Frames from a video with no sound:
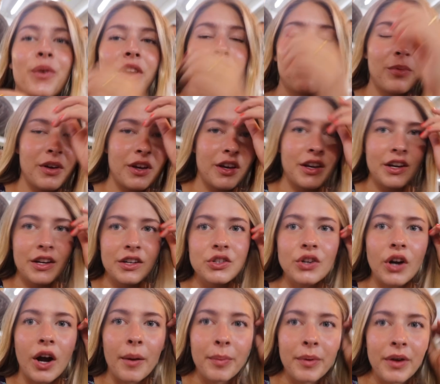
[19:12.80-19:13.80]
We've been
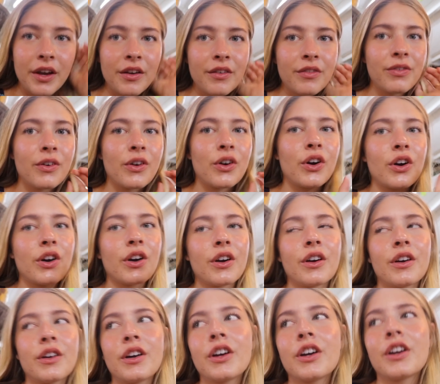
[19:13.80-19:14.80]
shopping
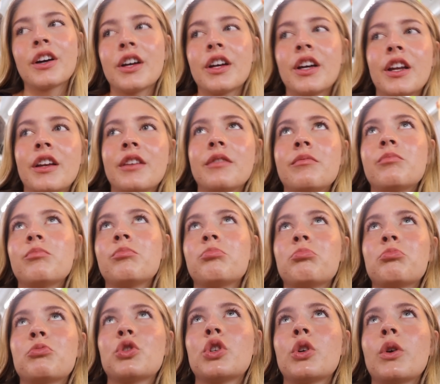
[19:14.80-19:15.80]
for a good
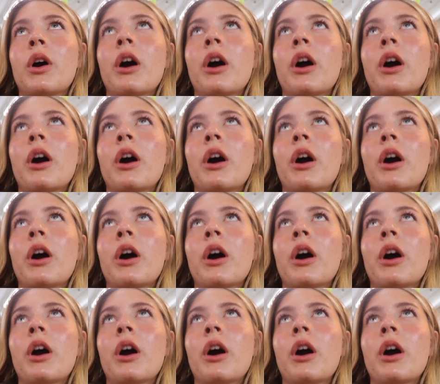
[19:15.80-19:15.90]
2